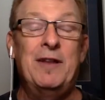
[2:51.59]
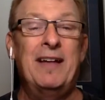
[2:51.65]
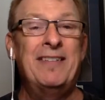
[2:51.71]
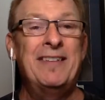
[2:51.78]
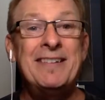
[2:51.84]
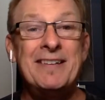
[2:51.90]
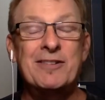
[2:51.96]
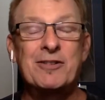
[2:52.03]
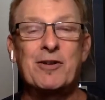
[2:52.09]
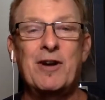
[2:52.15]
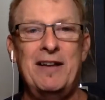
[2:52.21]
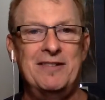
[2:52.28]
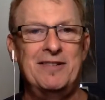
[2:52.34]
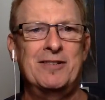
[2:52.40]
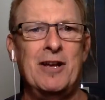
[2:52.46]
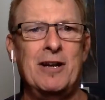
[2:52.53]
Now this is crazy. I
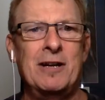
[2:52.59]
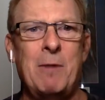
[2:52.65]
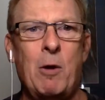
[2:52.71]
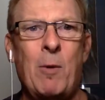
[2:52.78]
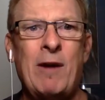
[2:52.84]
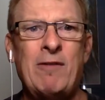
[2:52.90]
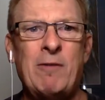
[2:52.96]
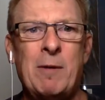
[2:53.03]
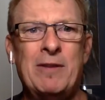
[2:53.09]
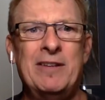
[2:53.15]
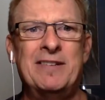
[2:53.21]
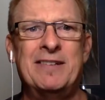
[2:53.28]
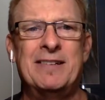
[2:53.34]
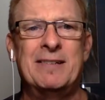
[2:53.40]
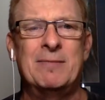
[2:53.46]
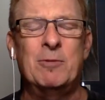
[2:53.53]
was just talking to my wife about
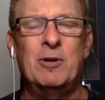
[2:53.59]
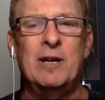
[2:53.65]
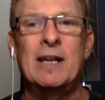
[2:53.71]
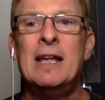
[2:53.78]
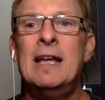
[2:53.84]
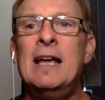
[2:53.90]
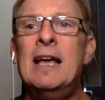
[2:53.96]
this this morning.